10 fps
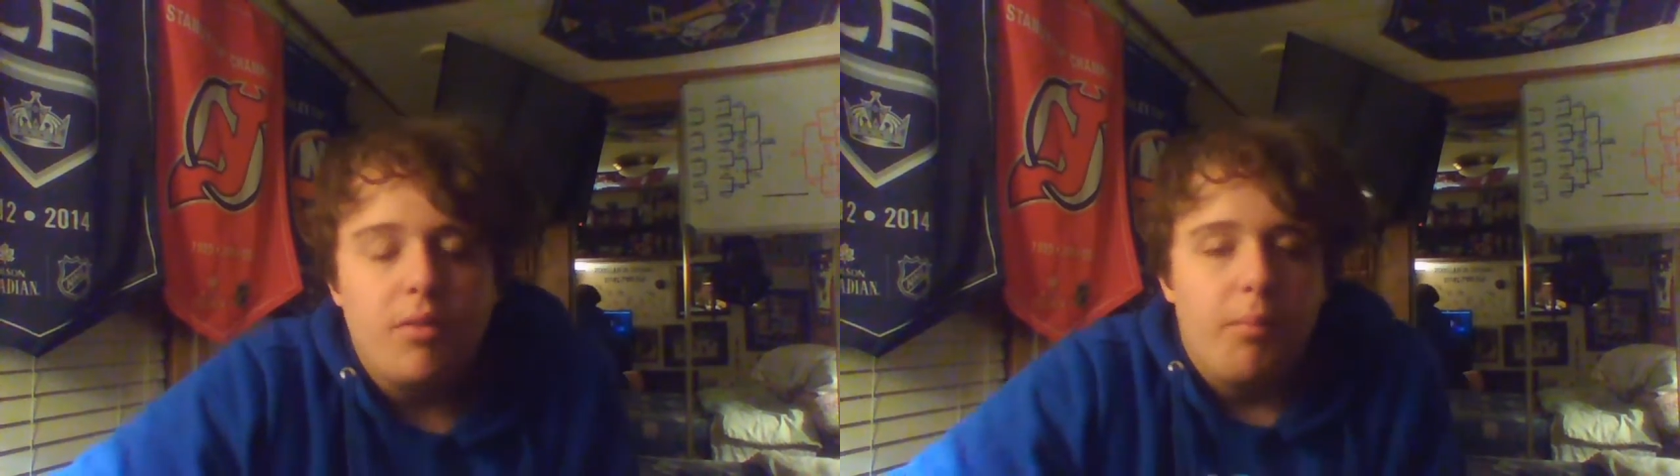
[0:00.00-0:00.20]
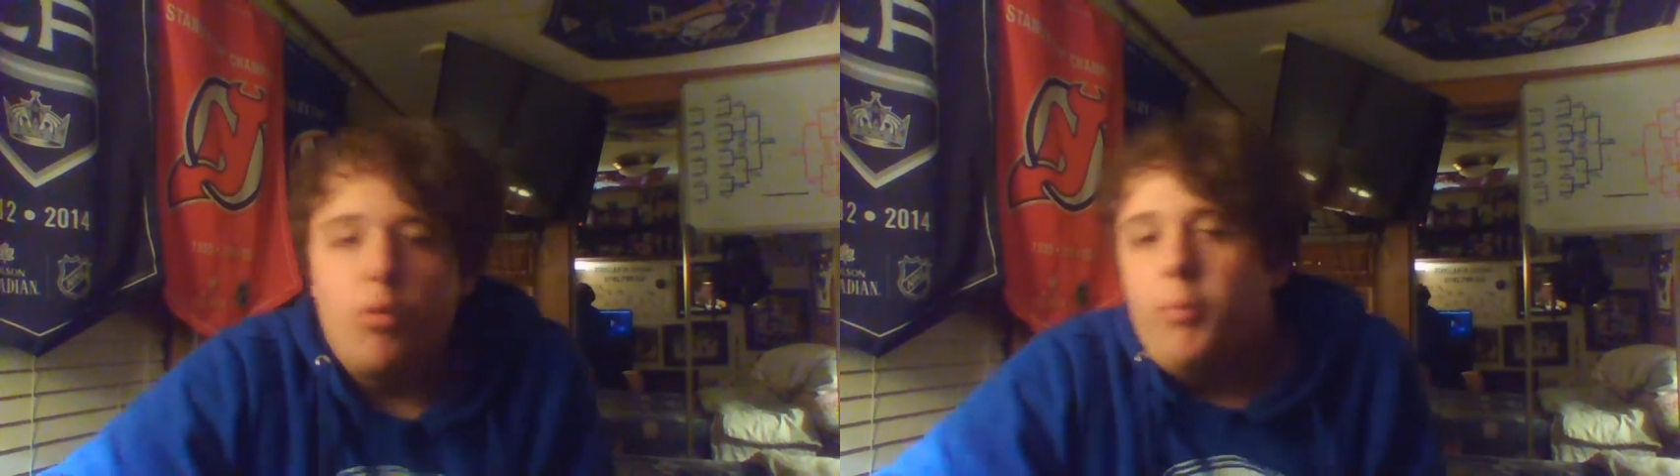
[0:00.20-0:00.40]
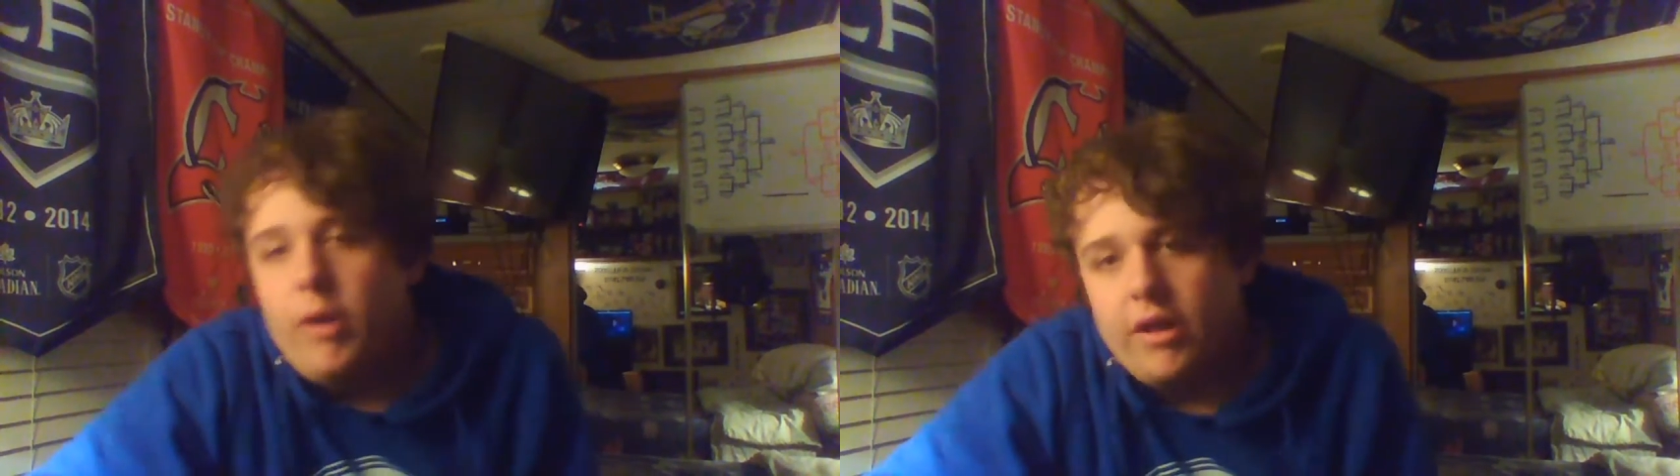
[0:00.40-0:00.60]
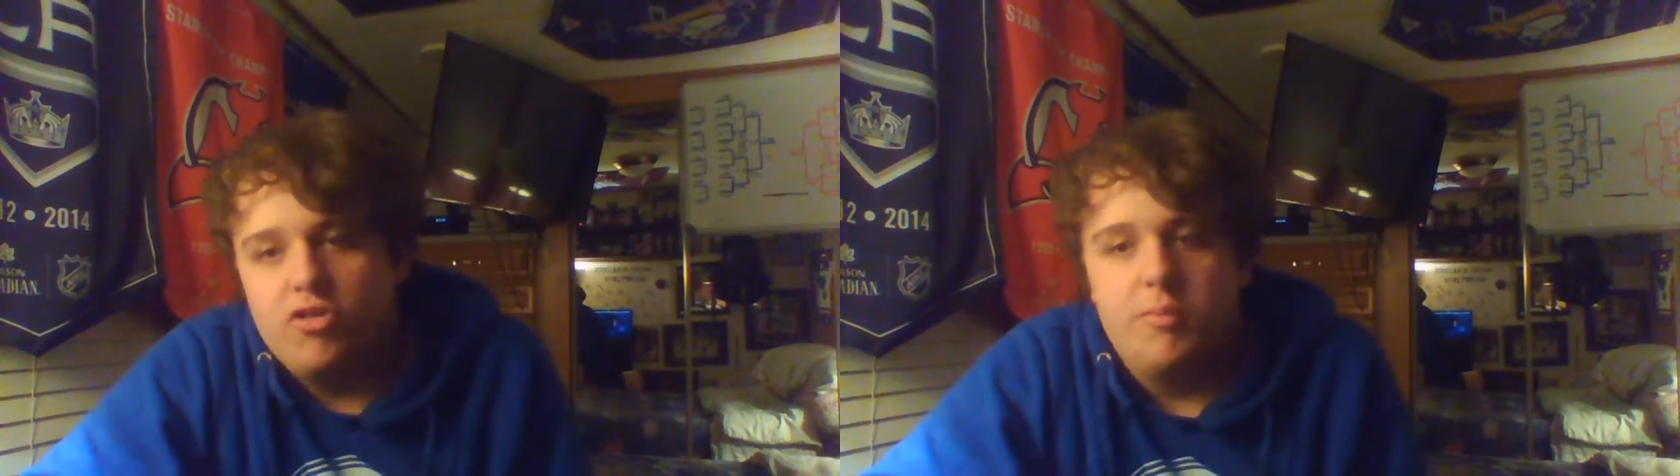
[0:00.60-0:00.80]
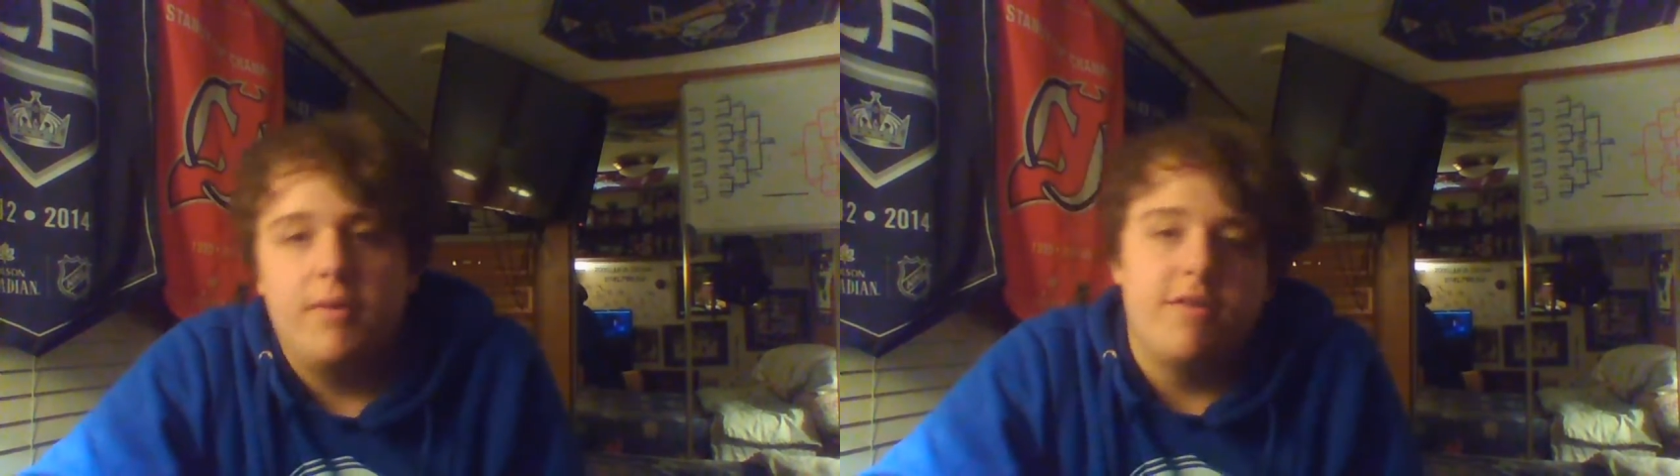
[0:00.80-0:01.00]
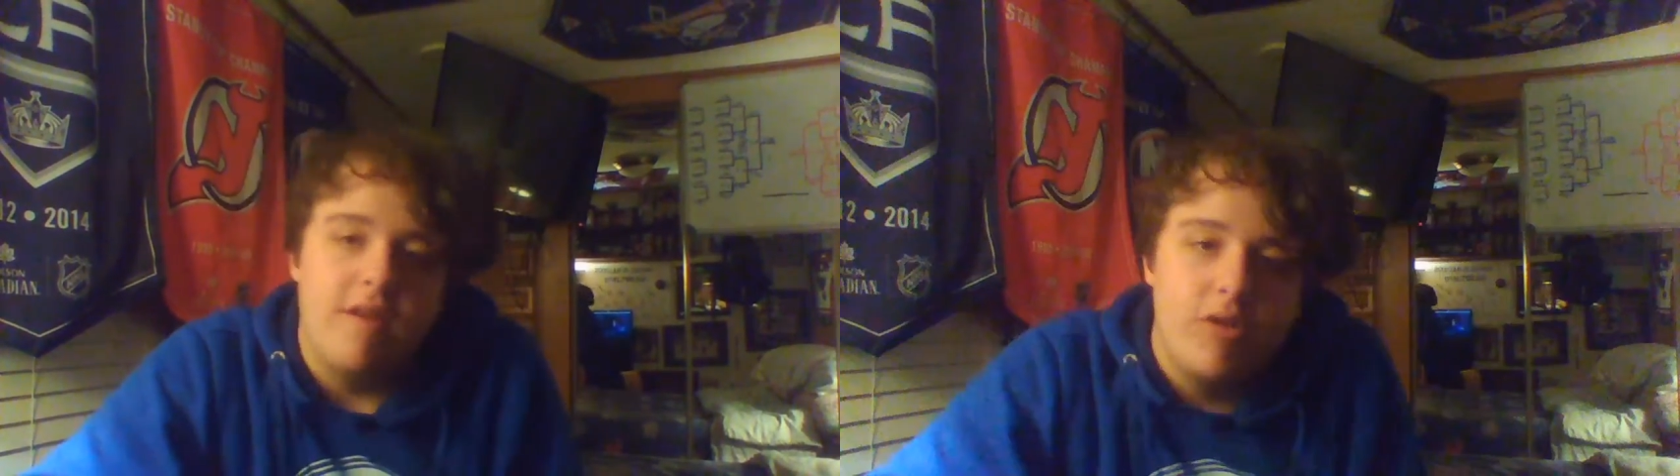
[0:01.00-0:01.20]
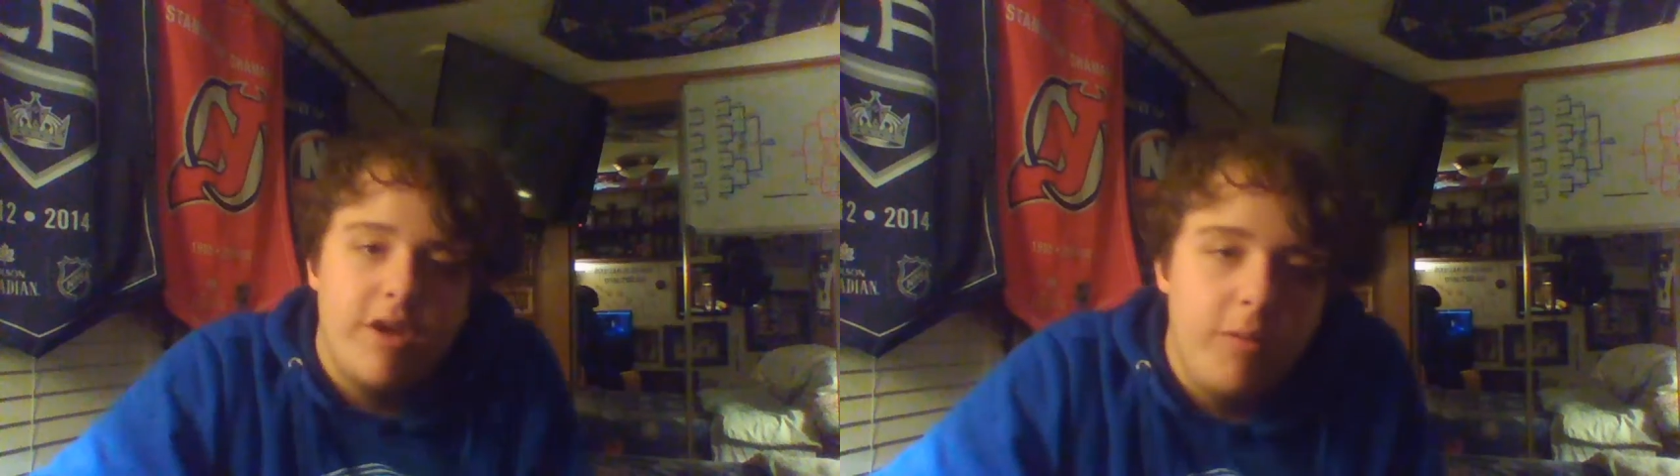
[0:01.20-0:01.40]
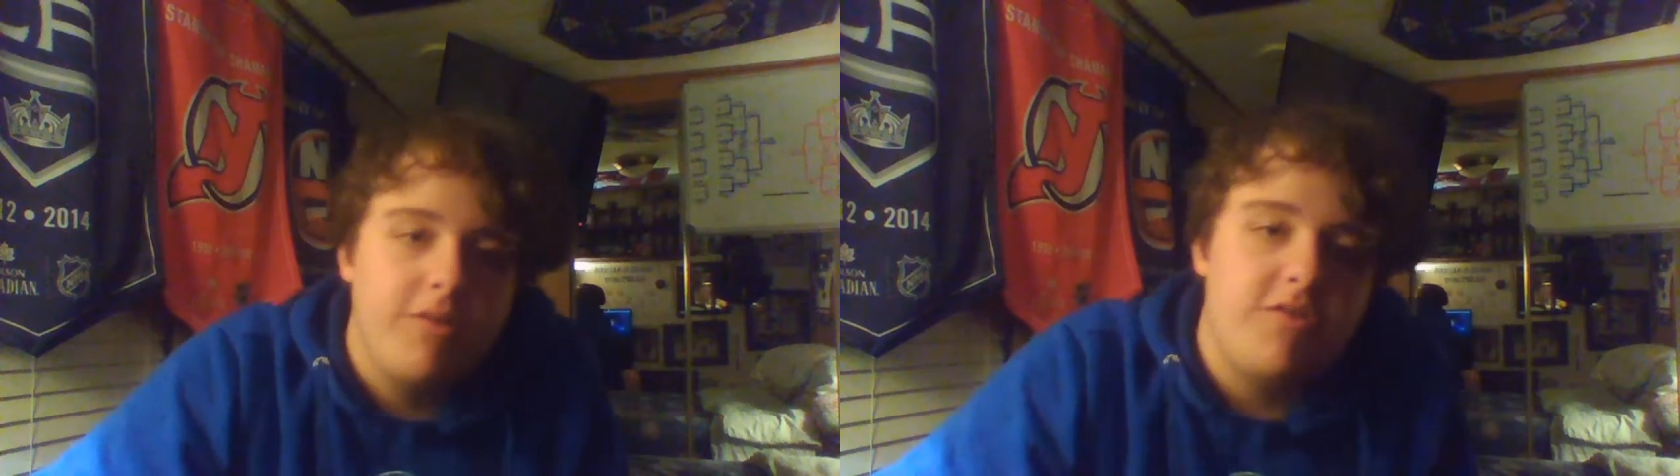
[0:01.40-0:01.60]
bold prediction, because every year
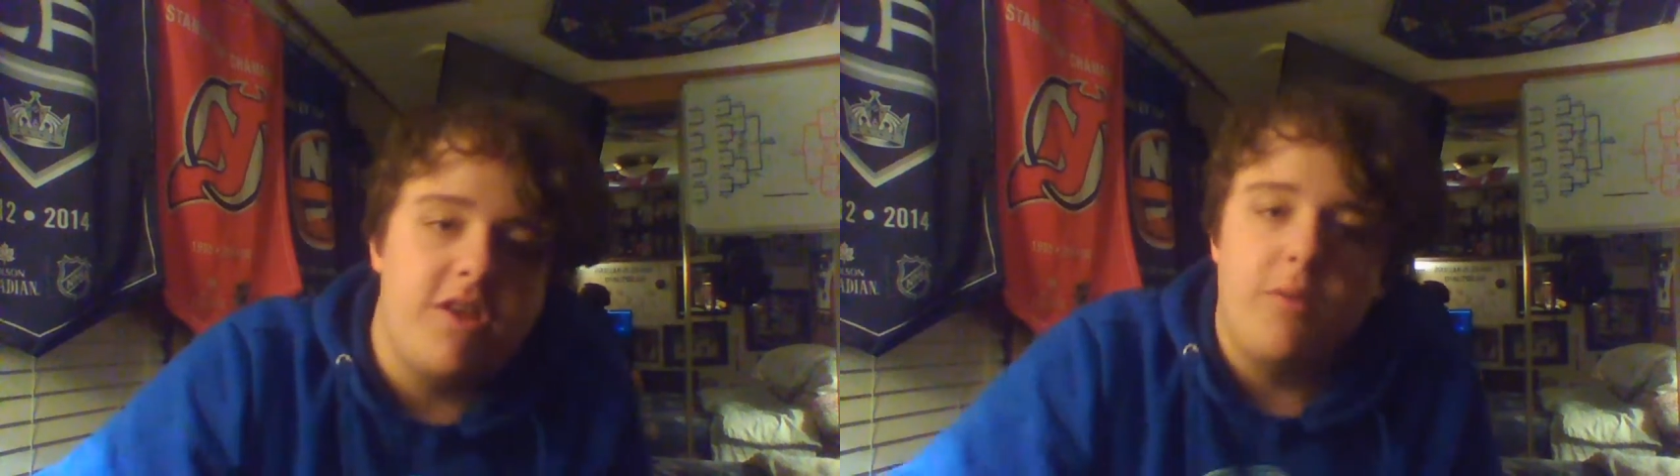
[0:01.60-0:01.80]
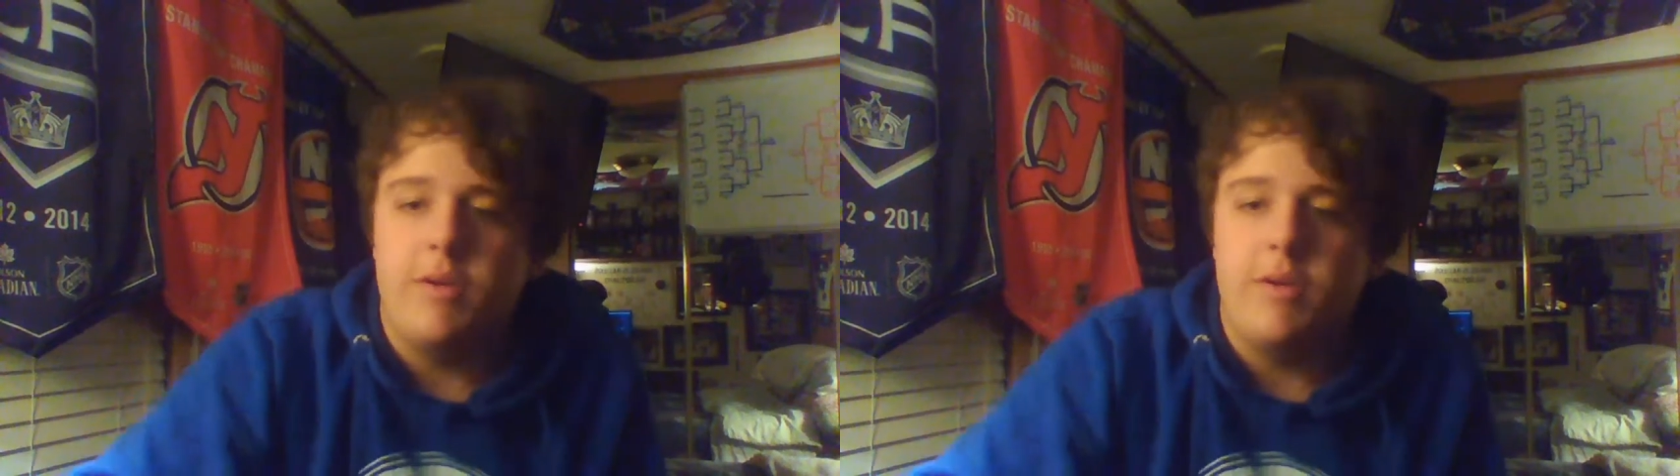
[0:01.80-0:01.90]
we see it.